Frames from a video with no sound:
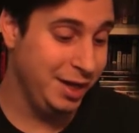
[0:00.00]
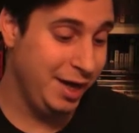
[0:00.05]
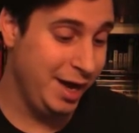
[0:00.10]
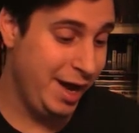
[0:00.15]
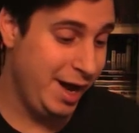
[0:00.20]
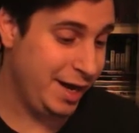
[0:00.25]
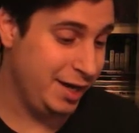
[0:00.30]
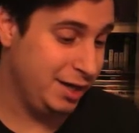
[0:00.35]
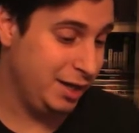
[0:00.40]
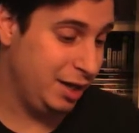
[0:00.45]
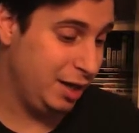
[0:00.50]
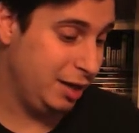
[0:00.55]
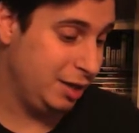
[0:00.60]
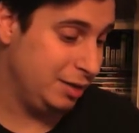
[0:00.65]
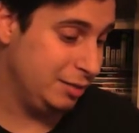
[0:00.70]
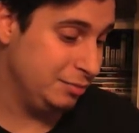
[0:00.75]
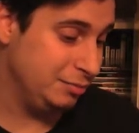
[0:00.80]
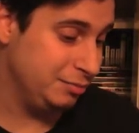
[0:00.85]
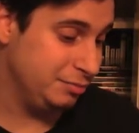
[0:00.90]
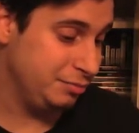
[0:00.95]

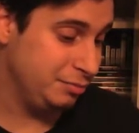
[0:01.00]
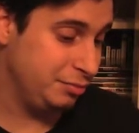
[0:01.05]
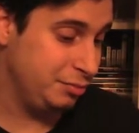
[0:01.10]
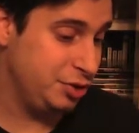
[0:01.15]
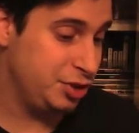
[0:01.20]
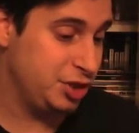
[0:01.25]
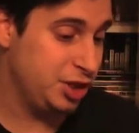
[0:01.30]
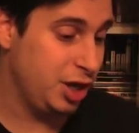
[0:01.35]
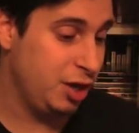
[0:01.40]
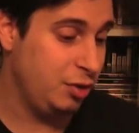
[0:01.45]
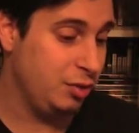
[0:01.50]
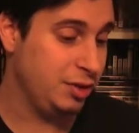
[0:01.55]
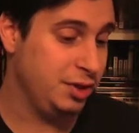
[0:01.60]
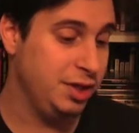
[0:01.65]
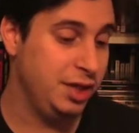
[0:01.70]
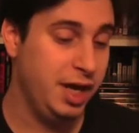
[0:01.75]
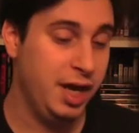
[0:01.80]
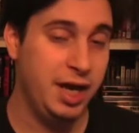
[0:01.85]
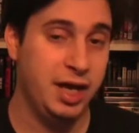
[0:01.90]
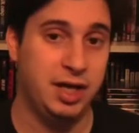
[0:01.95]
And so
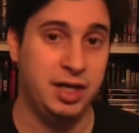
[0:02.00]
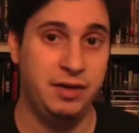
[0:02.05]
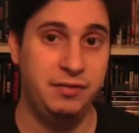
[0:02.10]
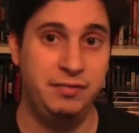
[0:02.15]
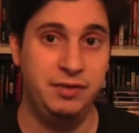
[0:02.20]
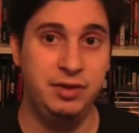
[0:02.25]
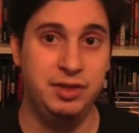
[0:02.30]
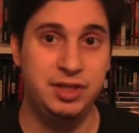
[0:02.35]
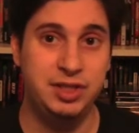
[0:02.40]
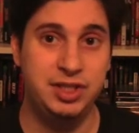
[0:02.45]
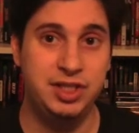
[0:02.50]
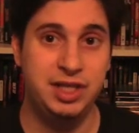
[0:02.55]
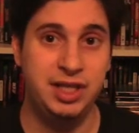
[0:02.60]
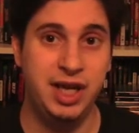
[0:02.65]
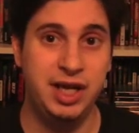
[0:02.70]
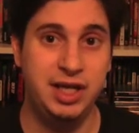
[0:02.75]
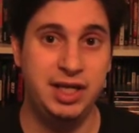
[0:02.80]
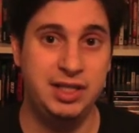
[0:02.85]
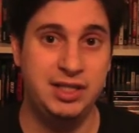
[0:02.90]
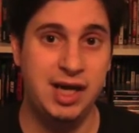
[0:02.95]
yeah, if you see
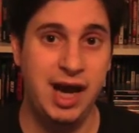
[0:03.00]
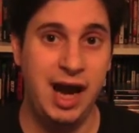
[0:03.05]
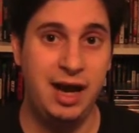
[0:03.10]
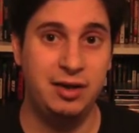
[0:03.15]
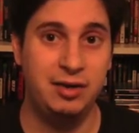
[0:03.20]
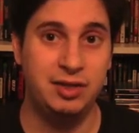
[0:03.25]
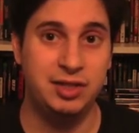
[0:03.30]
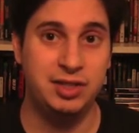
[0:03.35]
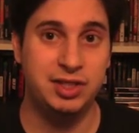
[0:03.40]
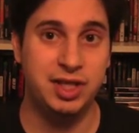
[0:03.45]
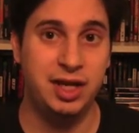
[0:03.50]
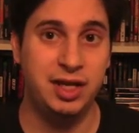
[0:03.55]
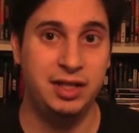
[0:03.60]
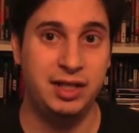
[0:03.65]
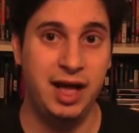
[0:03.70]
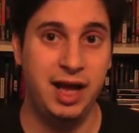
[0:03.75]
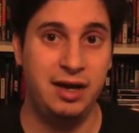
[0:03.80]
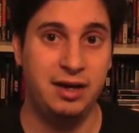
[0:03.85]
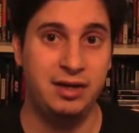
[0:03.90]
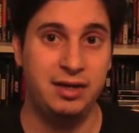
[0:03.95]
any titles
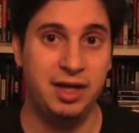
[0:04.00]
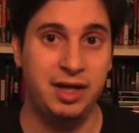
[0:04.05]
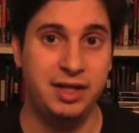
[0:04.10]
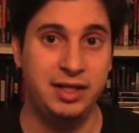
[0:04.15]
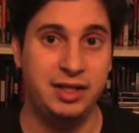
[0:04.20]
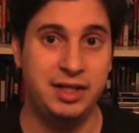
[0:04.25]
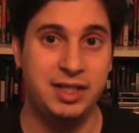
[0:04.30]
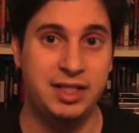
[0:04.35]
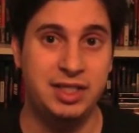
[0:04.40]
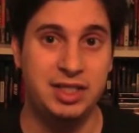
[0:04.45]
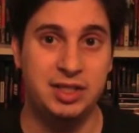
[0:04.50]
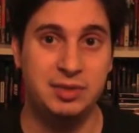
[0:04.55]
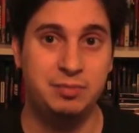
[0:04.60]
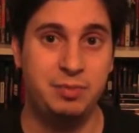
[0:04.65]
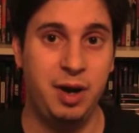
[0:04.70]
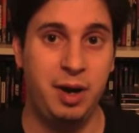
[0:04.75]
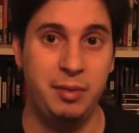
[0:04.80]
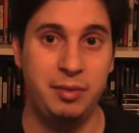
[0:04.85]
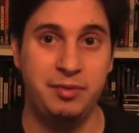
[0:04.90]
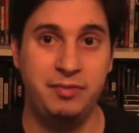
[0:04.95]
that are like, this is
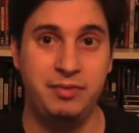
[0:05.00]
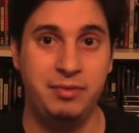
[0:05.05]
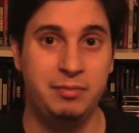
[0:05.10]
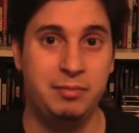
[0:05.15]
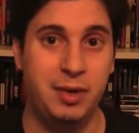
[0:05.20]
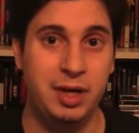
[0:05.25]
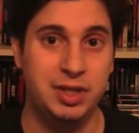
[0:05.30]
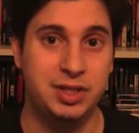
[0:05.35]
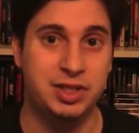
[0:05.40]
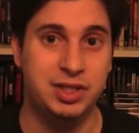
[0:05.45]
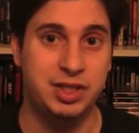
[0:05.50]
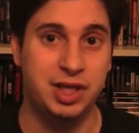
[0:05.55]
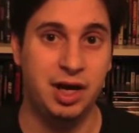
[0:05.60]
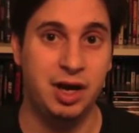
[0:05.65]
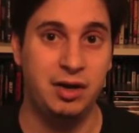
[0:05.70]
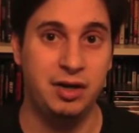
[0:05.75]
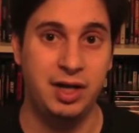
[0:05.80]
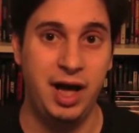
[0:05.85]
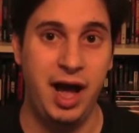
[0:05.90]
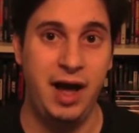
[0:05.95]
probably from months
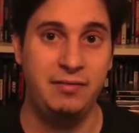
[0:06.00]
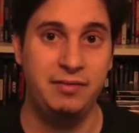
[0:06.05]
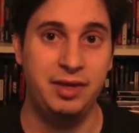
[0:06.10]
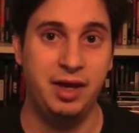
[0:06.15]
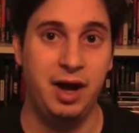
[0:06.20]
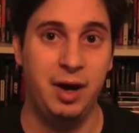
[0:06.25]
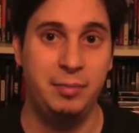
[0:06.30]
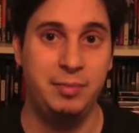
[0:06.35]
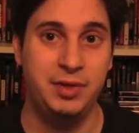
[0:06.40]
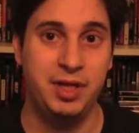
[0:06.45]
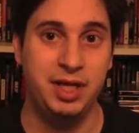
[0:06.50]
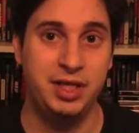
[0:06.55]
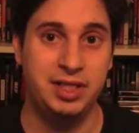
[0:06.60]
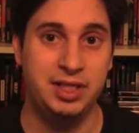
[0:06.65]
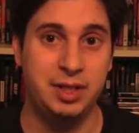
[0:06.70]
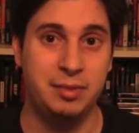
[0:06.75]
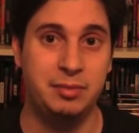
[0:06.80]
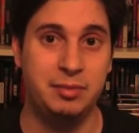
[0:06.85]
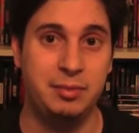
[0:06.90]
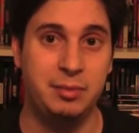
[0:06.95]
ago, I have to update
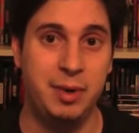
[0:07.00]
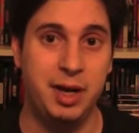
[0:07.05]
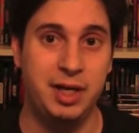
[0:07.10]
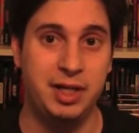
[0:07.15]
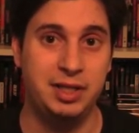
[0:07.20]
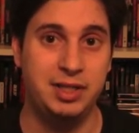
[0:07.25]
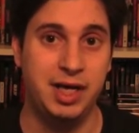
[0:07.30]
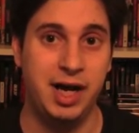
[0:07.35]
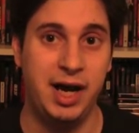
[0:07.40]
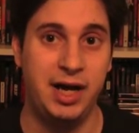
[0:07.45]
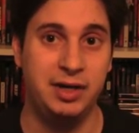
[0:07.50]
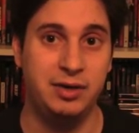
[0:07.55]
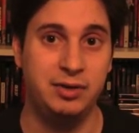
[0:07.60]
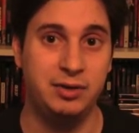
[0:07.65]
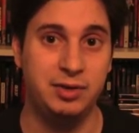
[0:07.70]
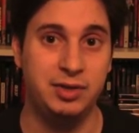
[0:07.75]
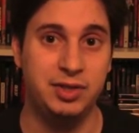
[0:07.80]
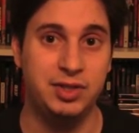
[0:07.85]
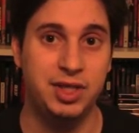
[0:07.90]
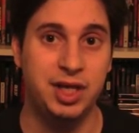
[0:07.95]
some of my
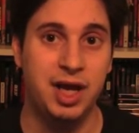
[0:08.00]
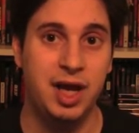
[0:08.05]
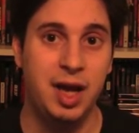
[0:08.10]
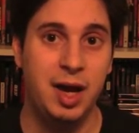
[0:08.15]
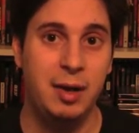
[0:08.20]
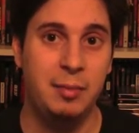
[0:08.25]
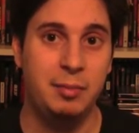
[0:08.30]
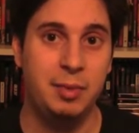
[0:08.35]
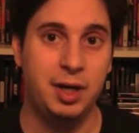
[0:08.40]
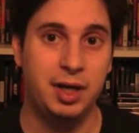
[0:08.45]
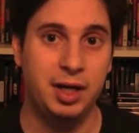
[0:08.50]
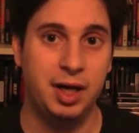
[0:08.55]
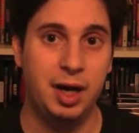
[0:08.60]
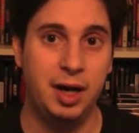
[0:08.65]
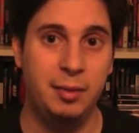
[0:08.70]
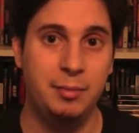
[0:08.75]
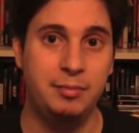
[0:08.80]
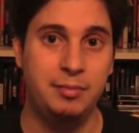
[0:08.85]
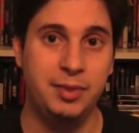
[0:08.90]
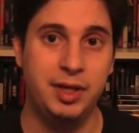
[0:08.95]
titles. But
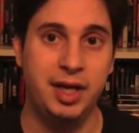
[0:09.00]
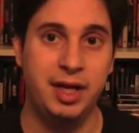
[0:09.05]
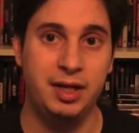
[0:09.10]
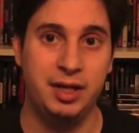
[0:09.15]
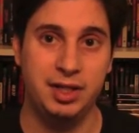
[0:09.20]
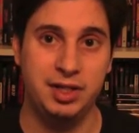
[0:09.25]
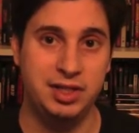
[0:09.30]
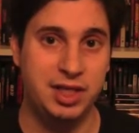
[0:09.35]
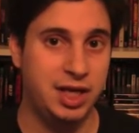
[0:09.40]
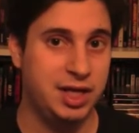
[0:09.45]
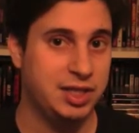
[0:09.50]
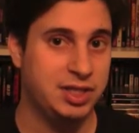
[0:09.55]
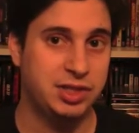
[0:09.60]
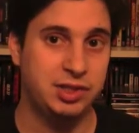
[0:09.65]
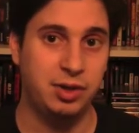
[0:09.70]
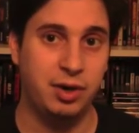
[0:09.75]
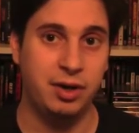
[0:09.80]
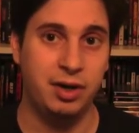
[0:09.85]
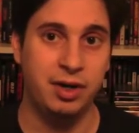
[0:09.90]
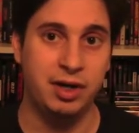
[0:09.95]
yeah, let's get
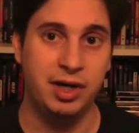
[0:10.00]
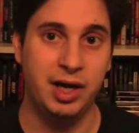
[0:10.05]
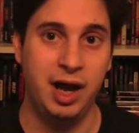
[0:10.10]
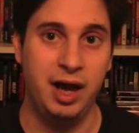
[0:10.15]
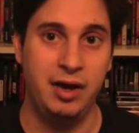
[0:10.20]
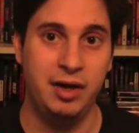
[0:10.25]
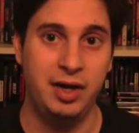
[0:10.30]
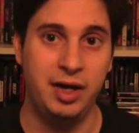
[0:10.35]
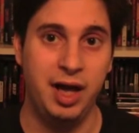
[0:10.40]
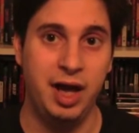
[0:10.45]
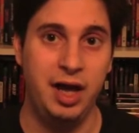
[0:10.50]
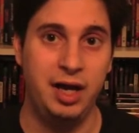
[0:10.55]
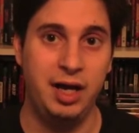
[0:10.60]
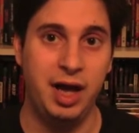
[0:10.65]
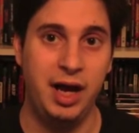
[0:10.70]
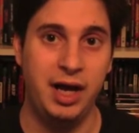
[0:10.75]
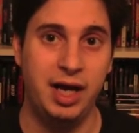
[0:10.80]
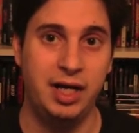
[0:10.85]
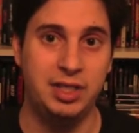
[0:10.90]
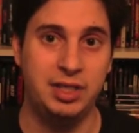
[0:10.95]
started. And
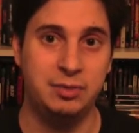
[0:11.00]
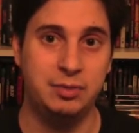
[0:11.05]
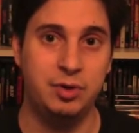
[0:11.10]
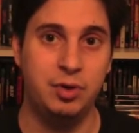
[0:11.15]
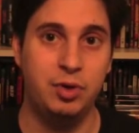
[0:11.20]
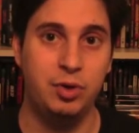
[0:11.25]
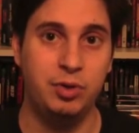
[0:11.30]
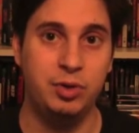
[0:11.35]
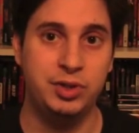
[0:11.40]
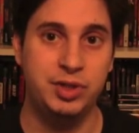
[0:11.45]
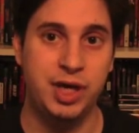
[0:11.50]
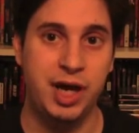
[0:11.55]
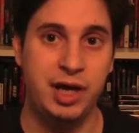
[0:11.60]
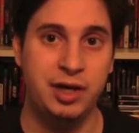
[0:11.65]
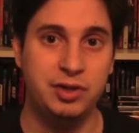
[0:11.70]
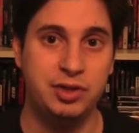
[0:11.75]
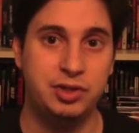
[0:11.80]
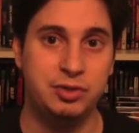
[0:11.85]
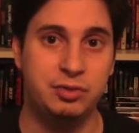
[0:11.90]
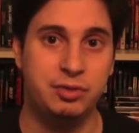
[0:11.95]
I got some cool
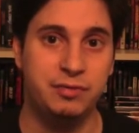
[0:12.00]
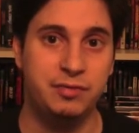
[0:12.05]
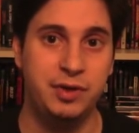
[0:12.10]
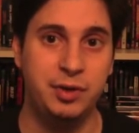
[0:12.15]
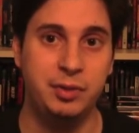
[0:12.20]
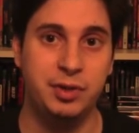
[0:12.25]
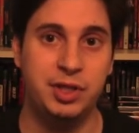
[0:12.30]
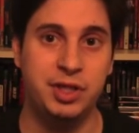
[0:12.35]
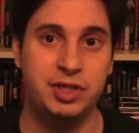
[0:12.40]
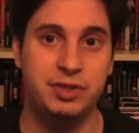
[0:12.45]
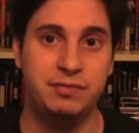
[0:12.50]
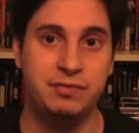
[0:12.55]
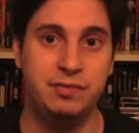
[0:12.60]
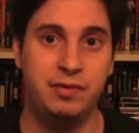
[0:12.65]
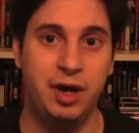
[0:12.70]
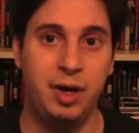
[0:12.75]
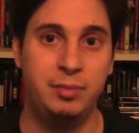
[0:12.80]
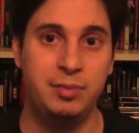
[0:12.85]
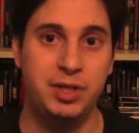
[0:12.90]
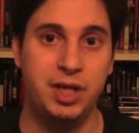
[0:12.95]
titles to review in this
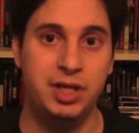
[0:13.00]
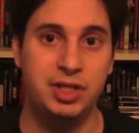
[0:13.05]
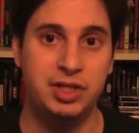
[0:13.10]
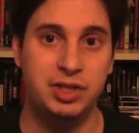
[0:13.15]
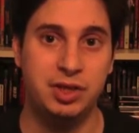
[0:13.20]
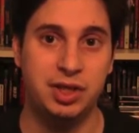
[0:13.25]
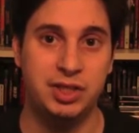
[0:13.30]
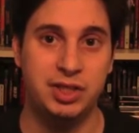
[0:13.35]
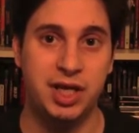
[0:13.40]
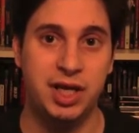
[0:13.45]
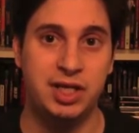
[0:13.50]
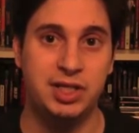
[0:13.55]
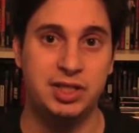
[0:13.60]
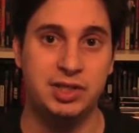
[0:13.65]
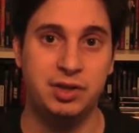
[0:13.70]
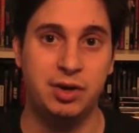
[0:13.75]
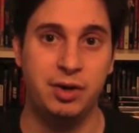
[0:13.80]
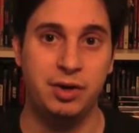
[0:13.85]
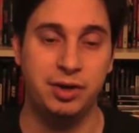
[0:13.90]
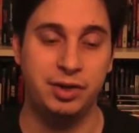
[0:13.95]
update, so let's get
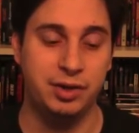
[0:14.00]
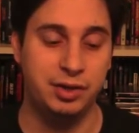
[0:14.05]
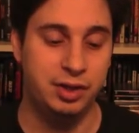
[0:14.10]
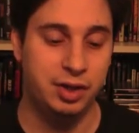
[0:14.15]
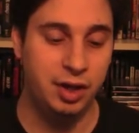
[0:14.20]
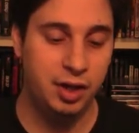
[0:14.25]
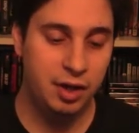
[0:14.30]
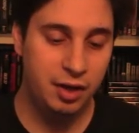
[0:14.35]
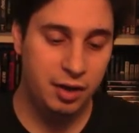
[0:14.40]
started.